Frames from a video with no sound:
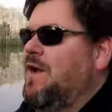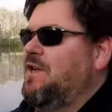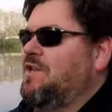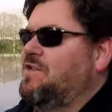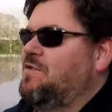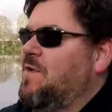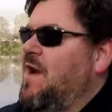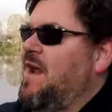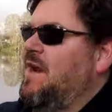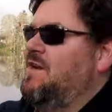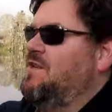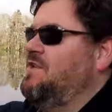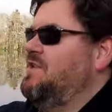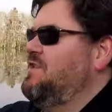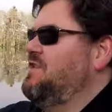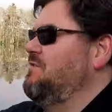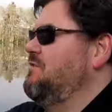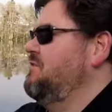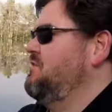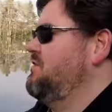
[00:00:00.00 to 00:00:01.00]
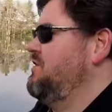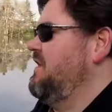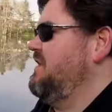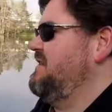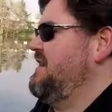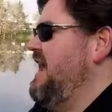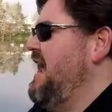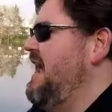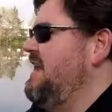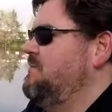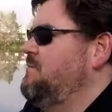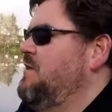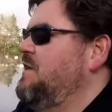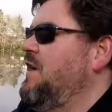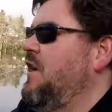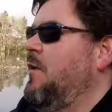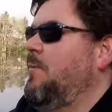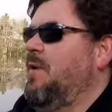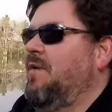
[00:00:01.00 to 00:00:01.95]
strategies to adjust as we go.